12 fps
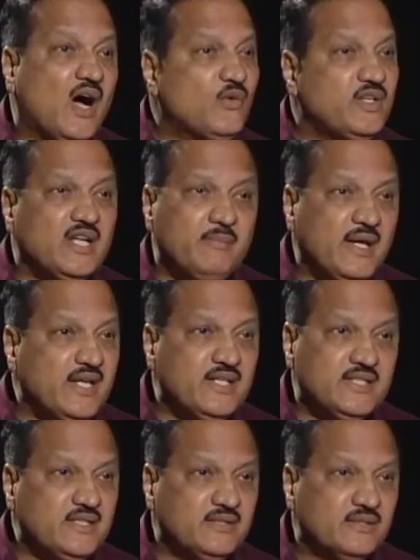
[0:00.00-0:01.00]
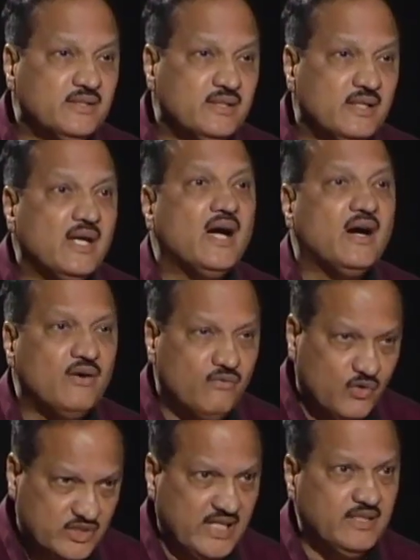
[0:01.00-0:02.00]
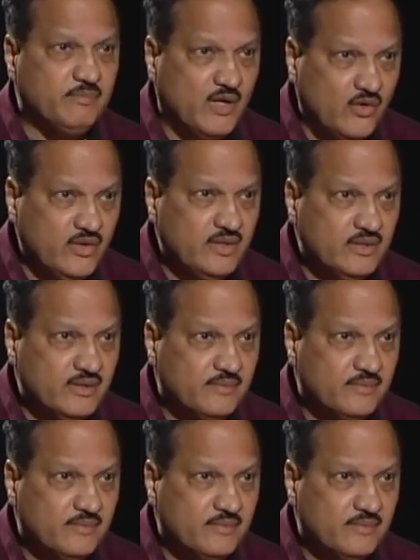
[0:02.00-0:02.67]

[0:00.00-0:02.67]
How did I manage it? Was I in power?